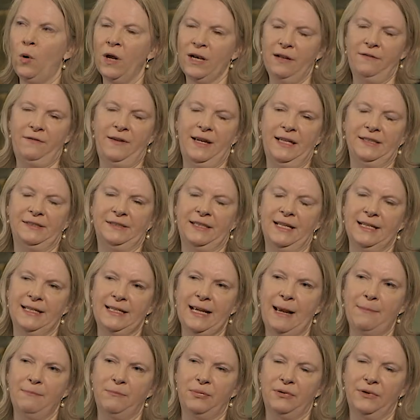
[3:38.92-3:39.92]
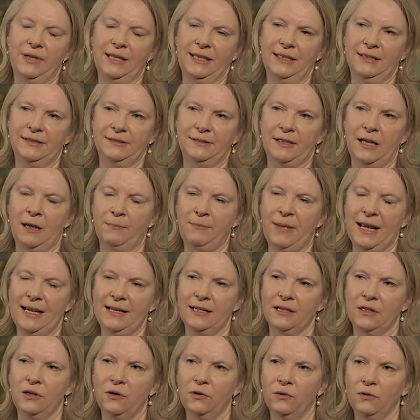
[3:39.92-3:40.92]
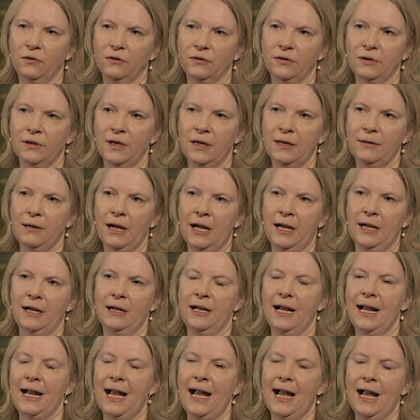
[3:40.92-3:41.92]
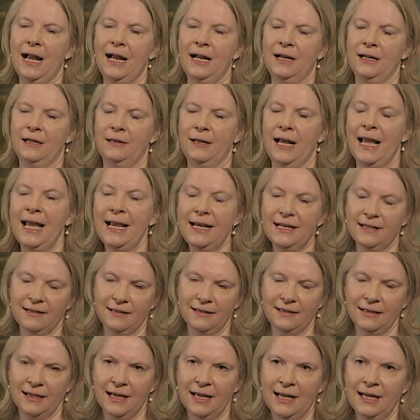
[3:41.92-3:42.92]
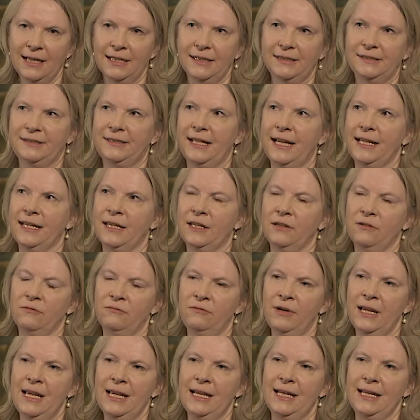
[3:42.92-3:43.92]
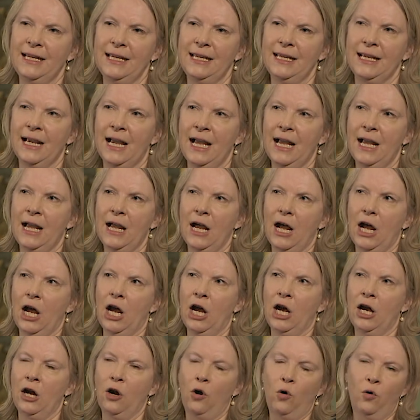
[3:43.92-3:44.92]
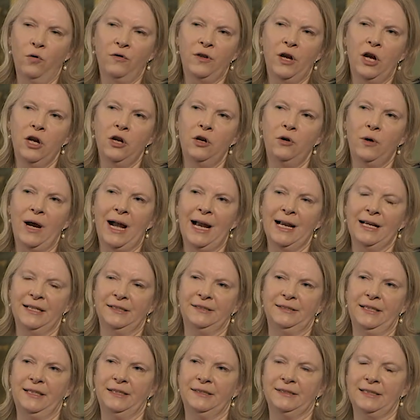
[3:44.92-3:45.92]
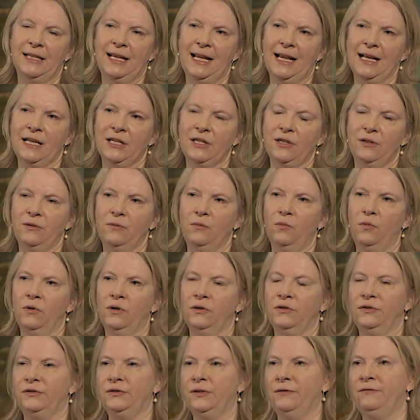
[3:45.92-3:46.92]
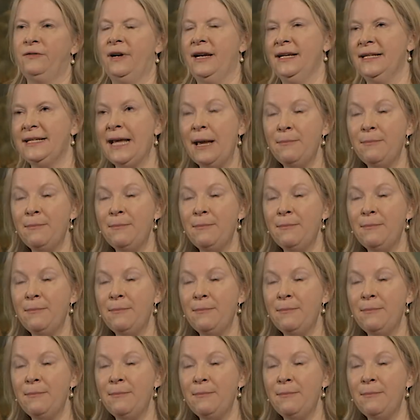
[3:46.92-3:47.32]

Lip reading: One of his contemporaries, a painter called Haydon, said that really, although Angerstein's collection was very